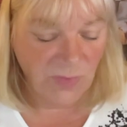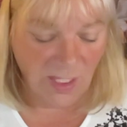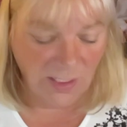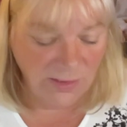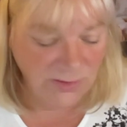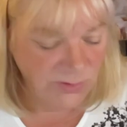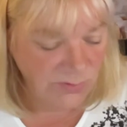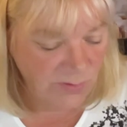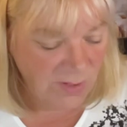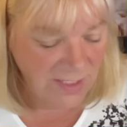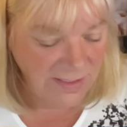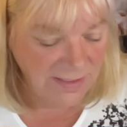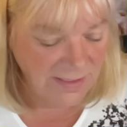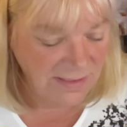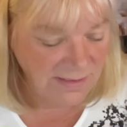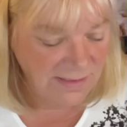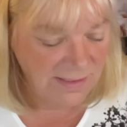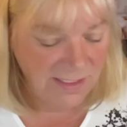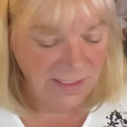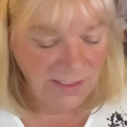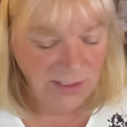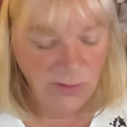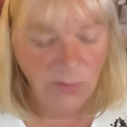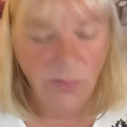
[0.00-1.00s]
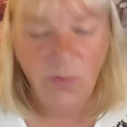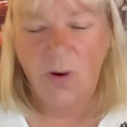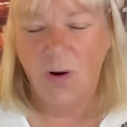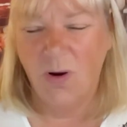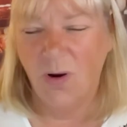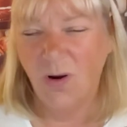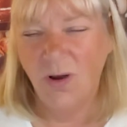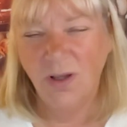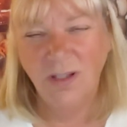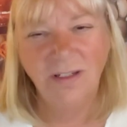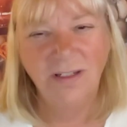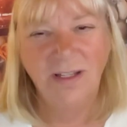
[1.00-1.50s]
do I continue
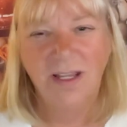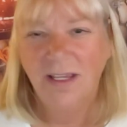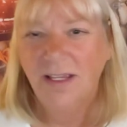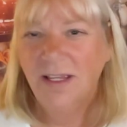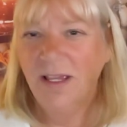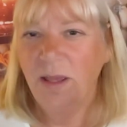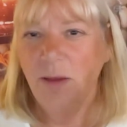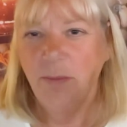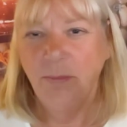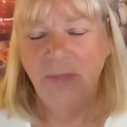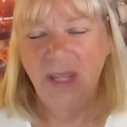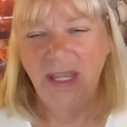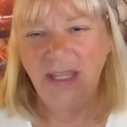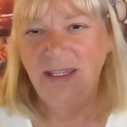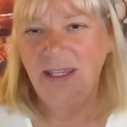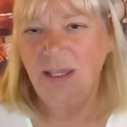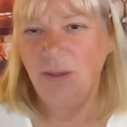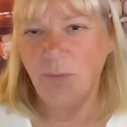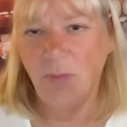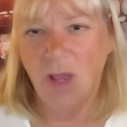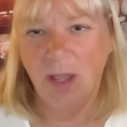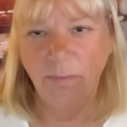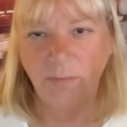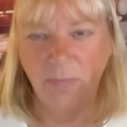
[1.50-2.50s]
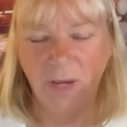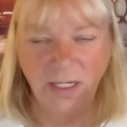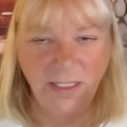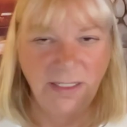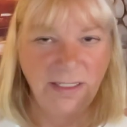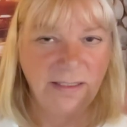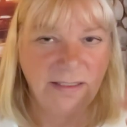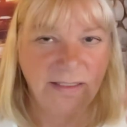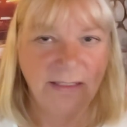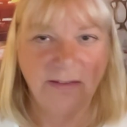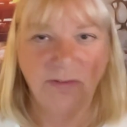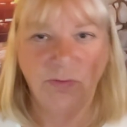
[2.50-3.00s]
on making my
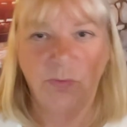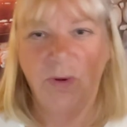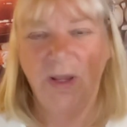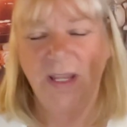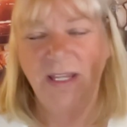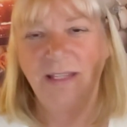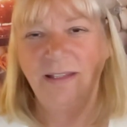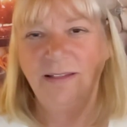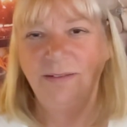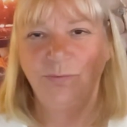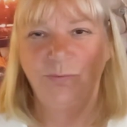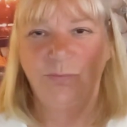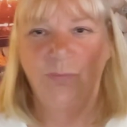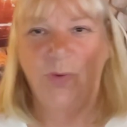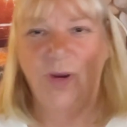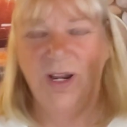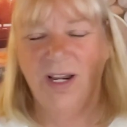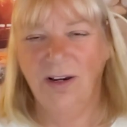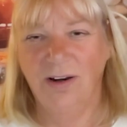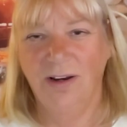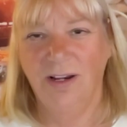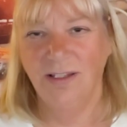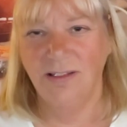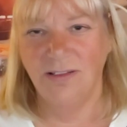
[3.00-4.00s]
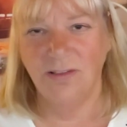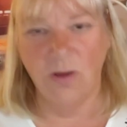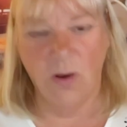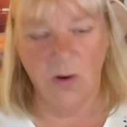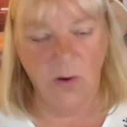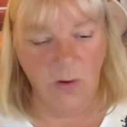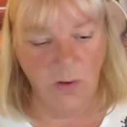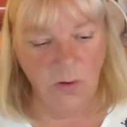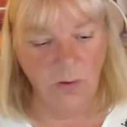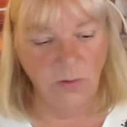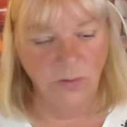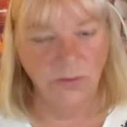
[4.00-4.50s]
money this way where it's
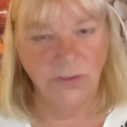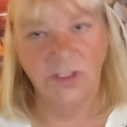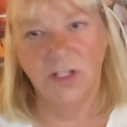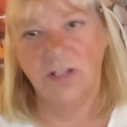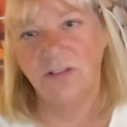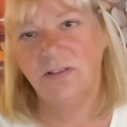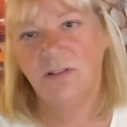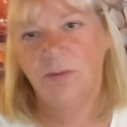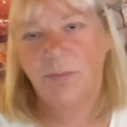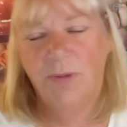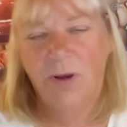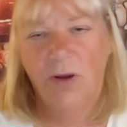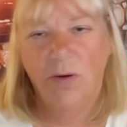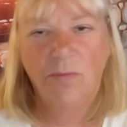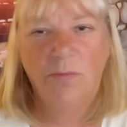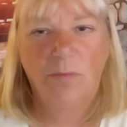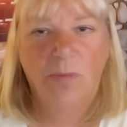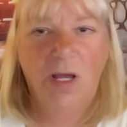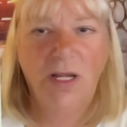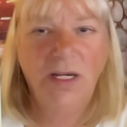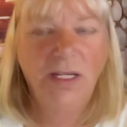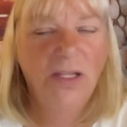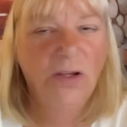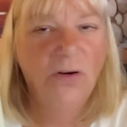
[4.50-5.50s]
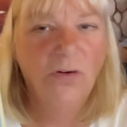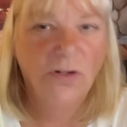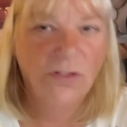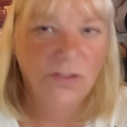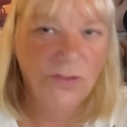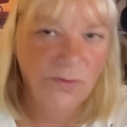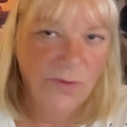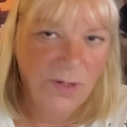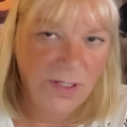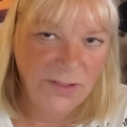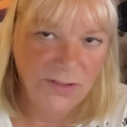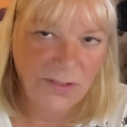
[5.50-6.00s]
all just about money, or
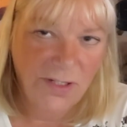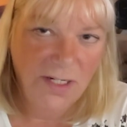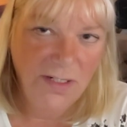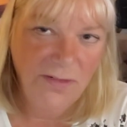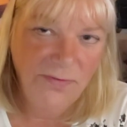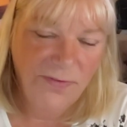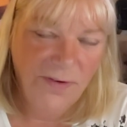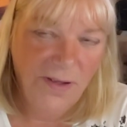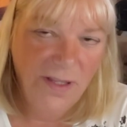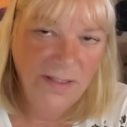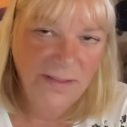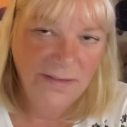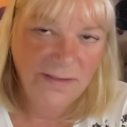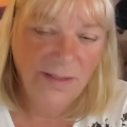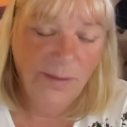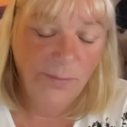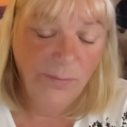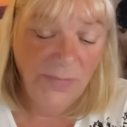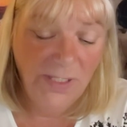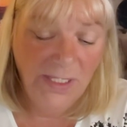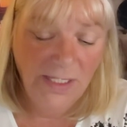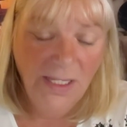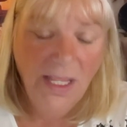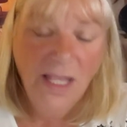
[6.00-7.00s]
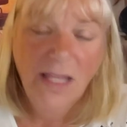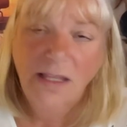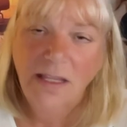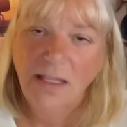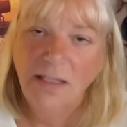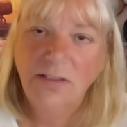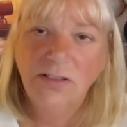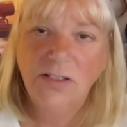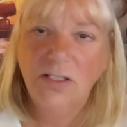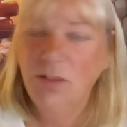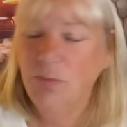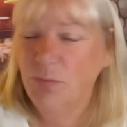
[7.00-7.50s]
do I try to find something
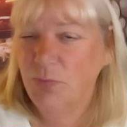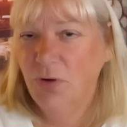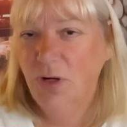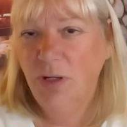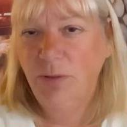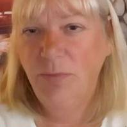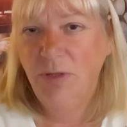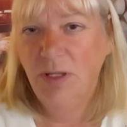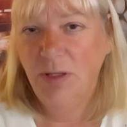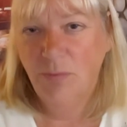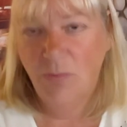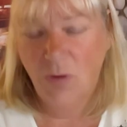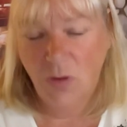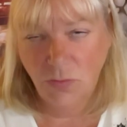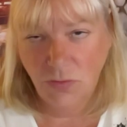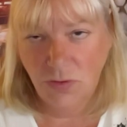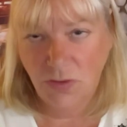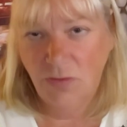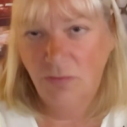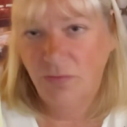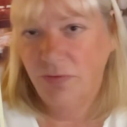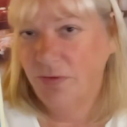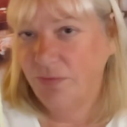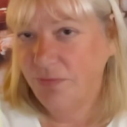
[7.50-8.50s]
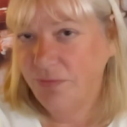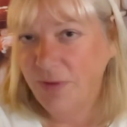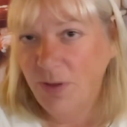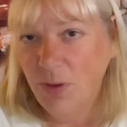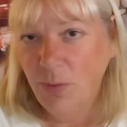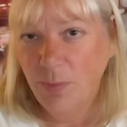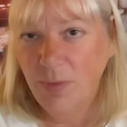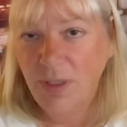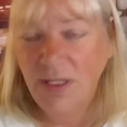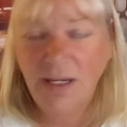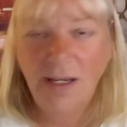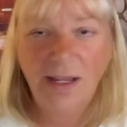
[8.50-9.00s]
that's gonna bring me emotional
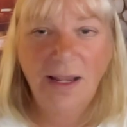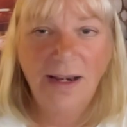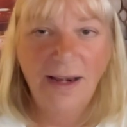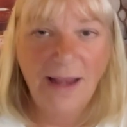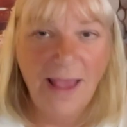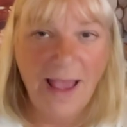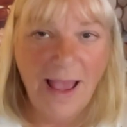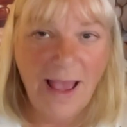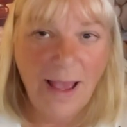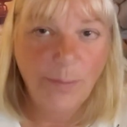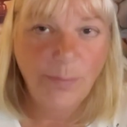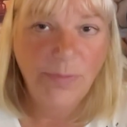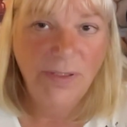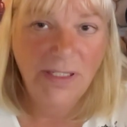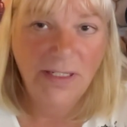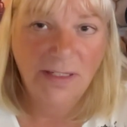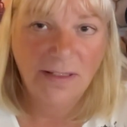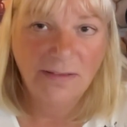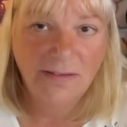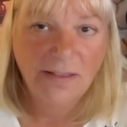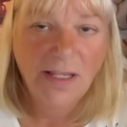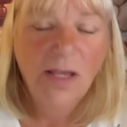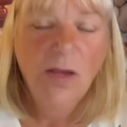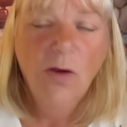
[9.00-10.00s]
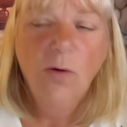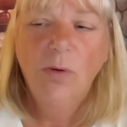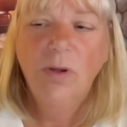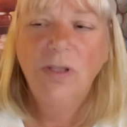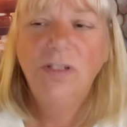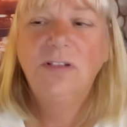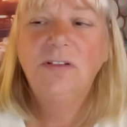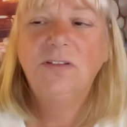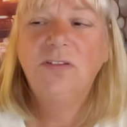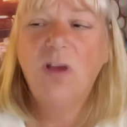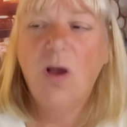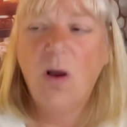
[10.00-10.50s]
fulfillment and happiness,
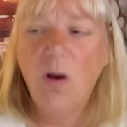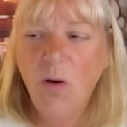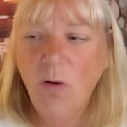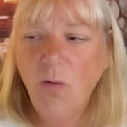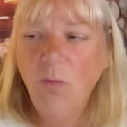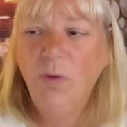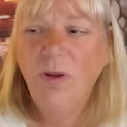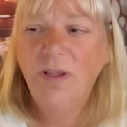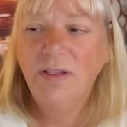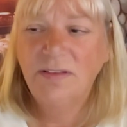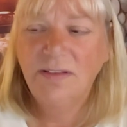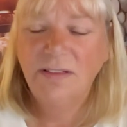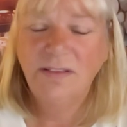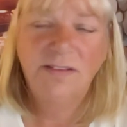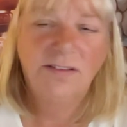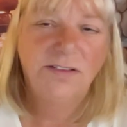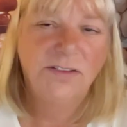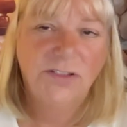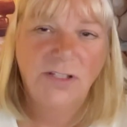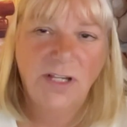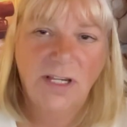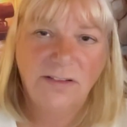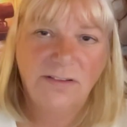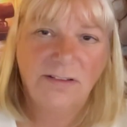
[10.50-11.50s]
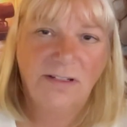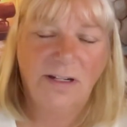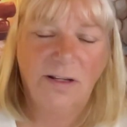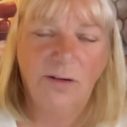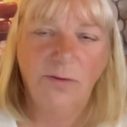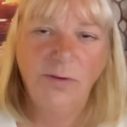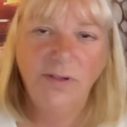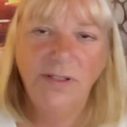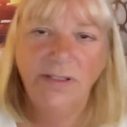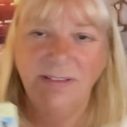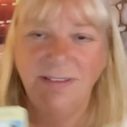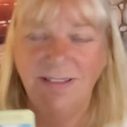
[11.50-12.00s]
which is always the suggestion. I
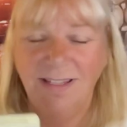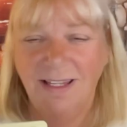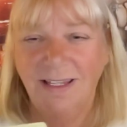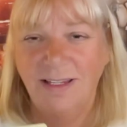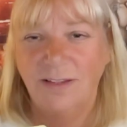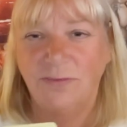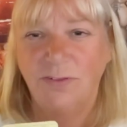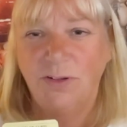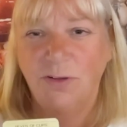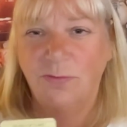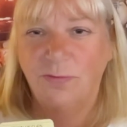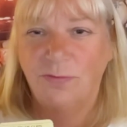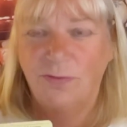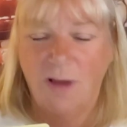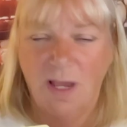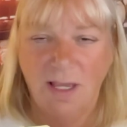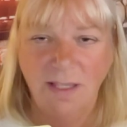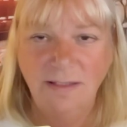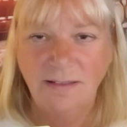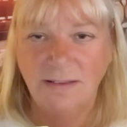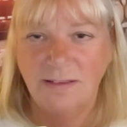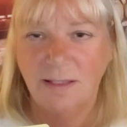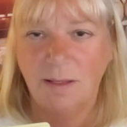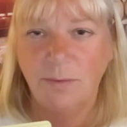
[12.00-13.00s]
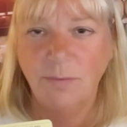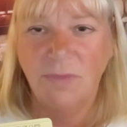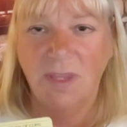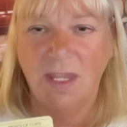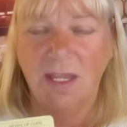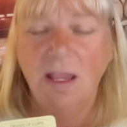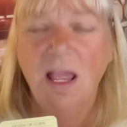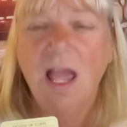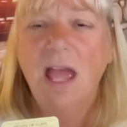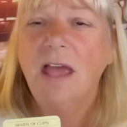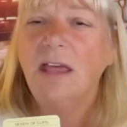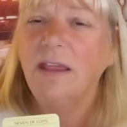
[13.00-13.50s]
always say, if you find
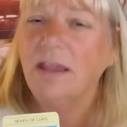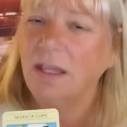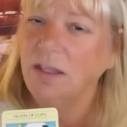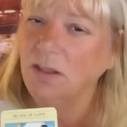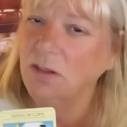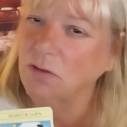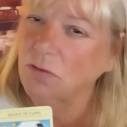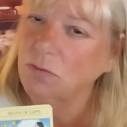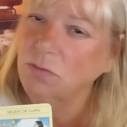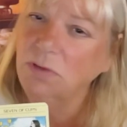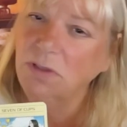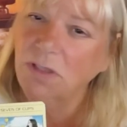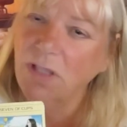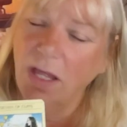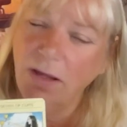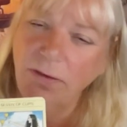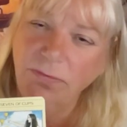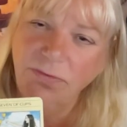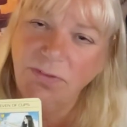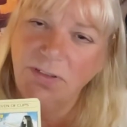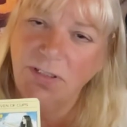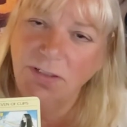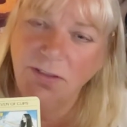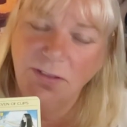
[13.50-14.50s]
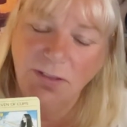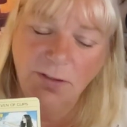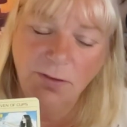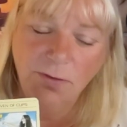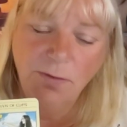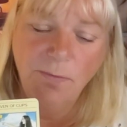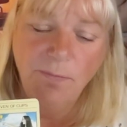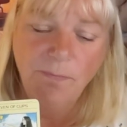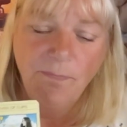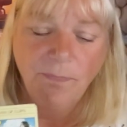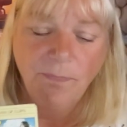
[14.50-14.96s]
something that you love to do,